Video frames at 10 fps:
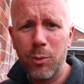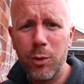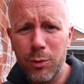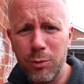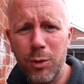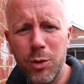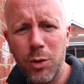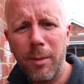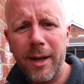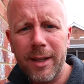we'll
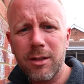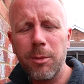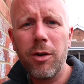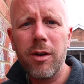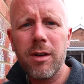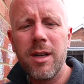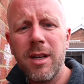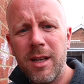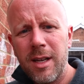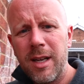talk about that tomorrow.
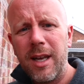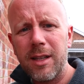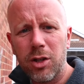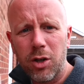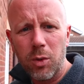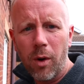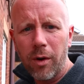It's a good